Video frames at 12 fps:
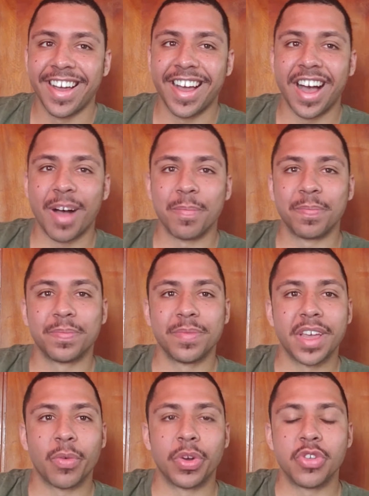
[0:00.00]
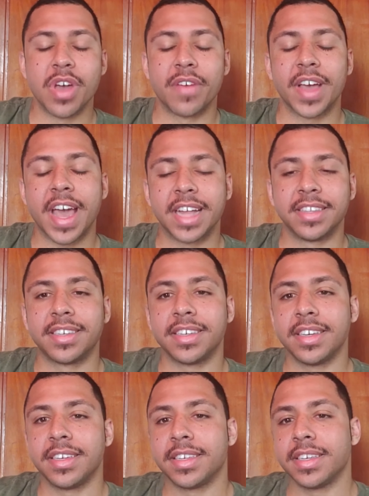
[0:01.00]
And when you have an
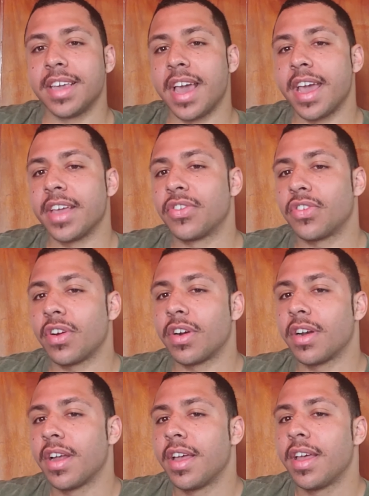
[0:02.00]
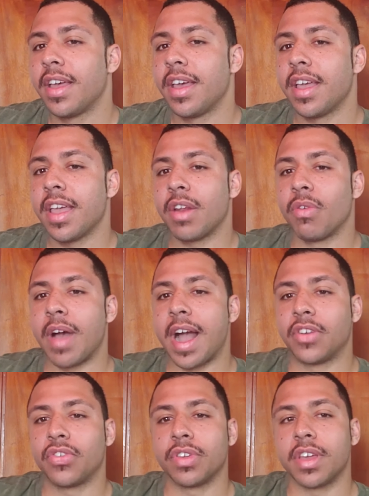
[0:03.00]
NCCA cert, it'll
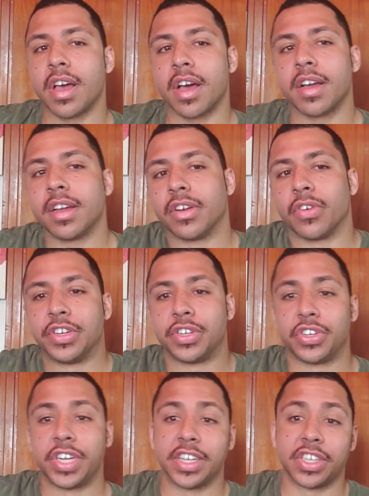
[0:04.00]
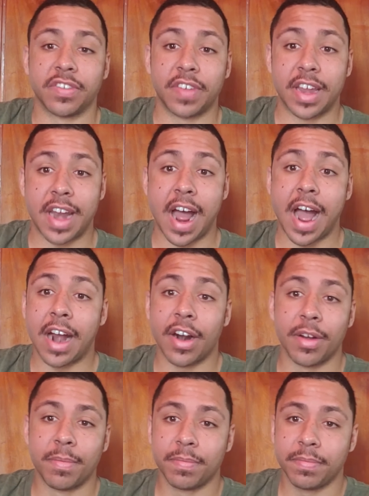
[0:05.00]
actually increase your chances of getting
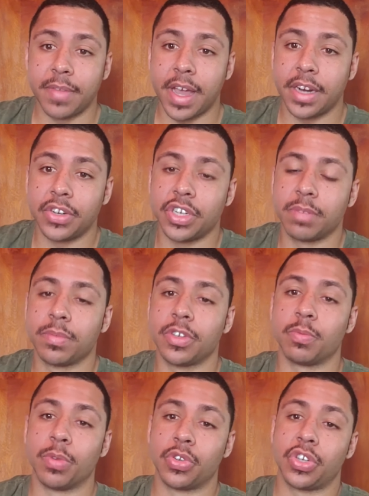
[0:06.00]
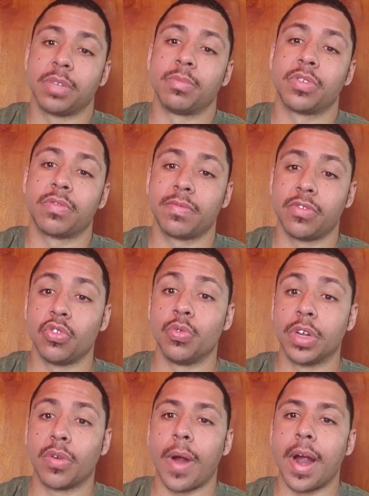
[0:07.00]
hired at a gym, because most gyms do
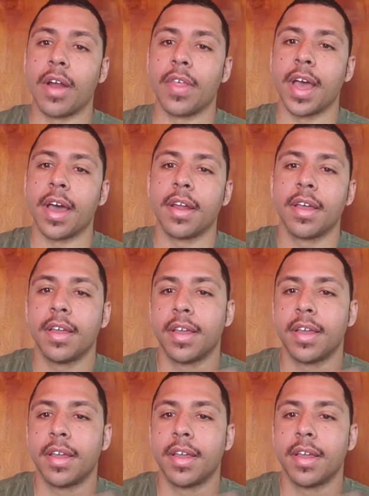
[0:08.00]
require that.